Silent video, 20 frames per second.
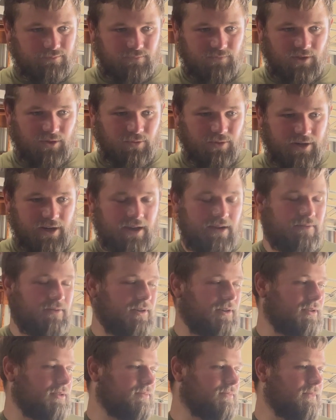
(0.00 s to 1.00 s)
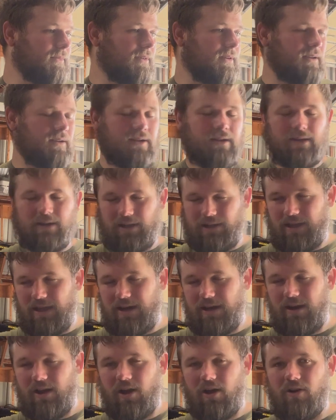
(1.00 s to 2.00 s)
Whatever, I
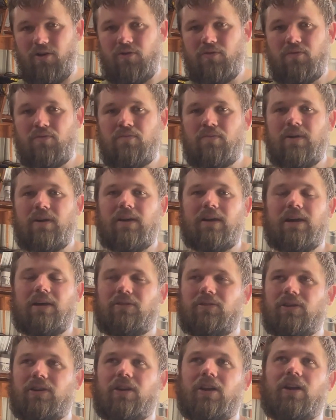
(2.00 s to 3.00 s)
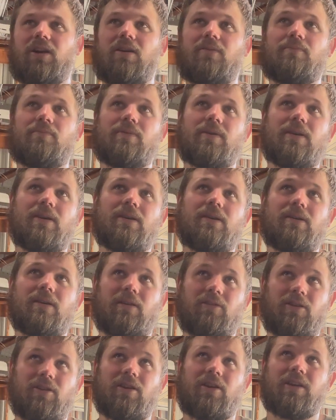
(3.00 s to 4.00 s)
get it home, I look up,
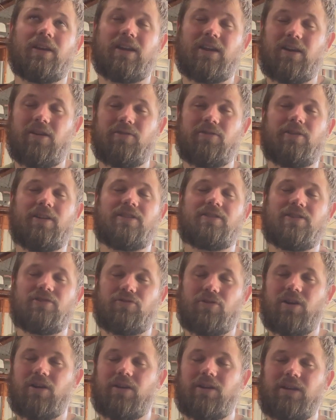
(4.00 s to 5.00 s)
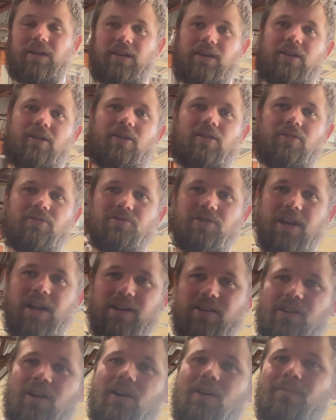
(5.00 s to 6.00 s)
get underneath the truck, get it all
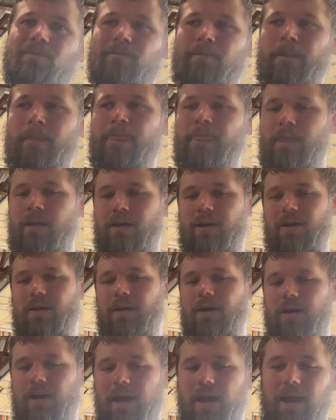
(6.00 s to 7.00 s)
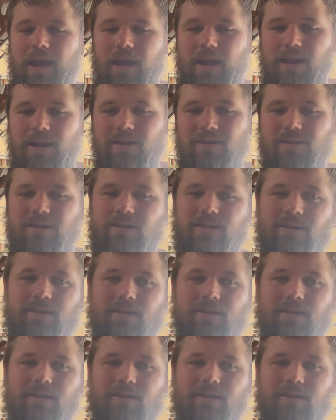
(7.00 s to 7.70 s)
jacked up, and